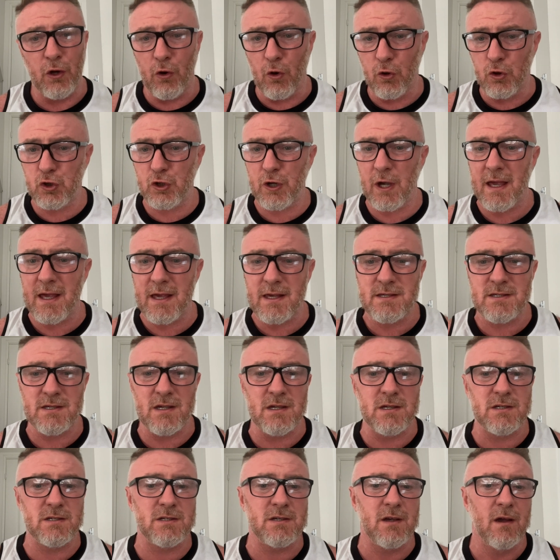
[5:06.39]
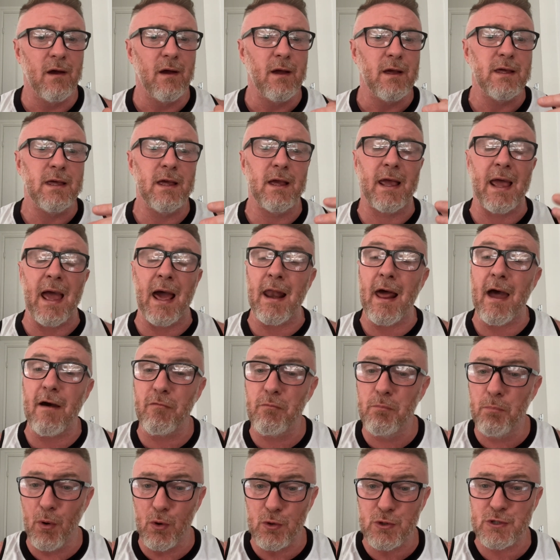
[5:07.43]
cheeses, you can
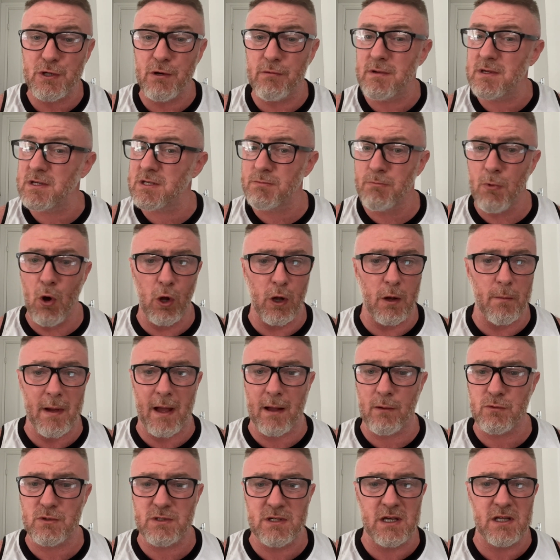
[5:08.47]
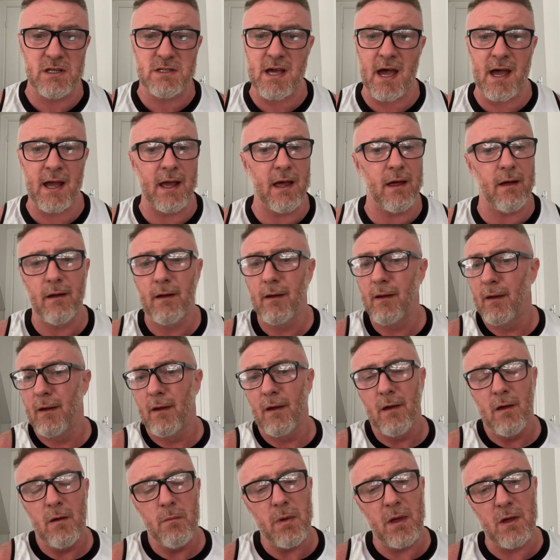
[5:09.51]
have butter in small amounts in your diet,
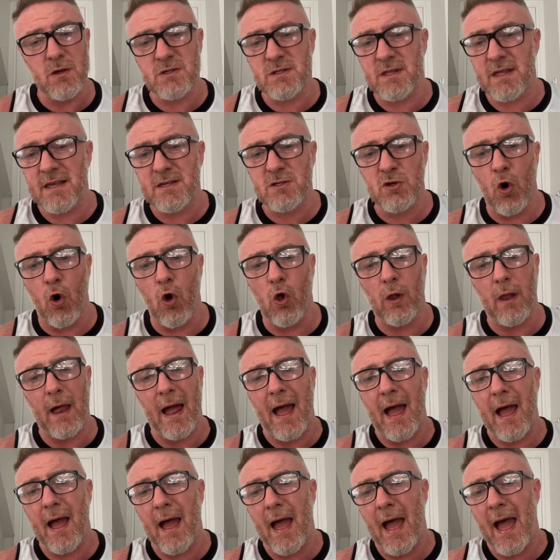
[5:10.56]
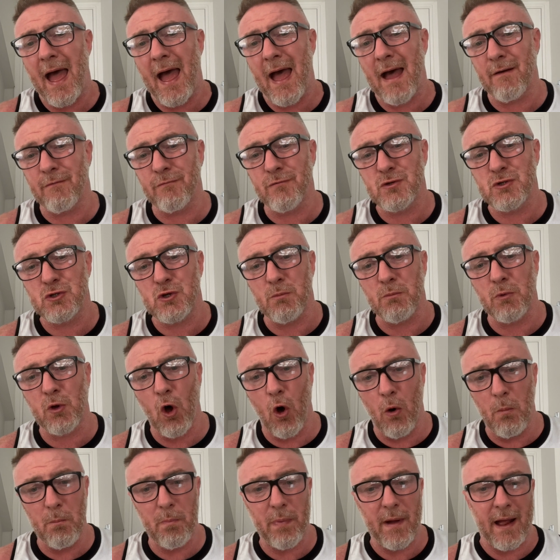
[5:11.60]
because these all have some
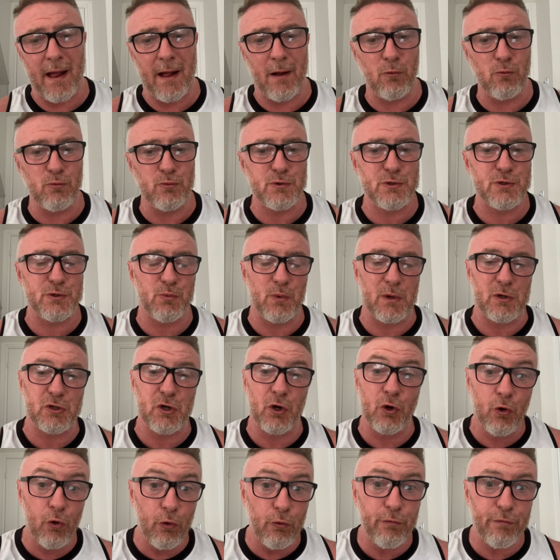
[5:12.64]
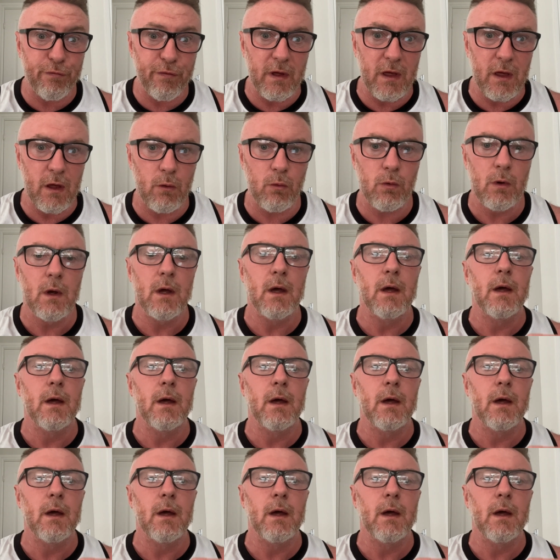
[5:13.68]
compounds which are good for you,